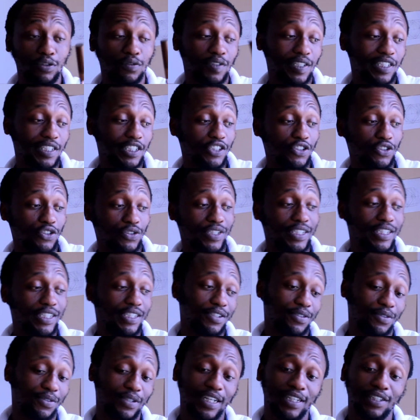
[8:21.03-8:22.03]
you've cleaned your
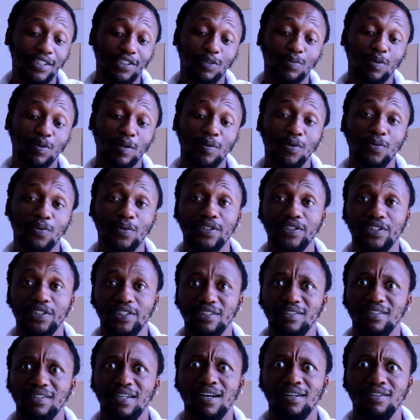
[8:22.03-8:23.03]
teeth, right, you're probably
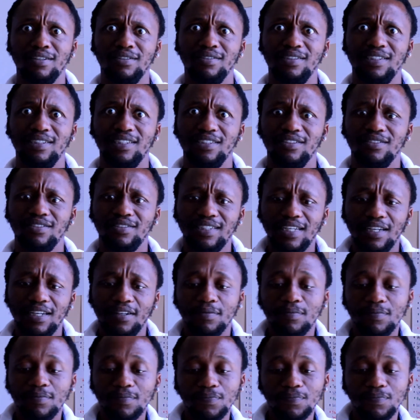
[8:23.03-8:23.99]
wondering, how do you clean your tongue?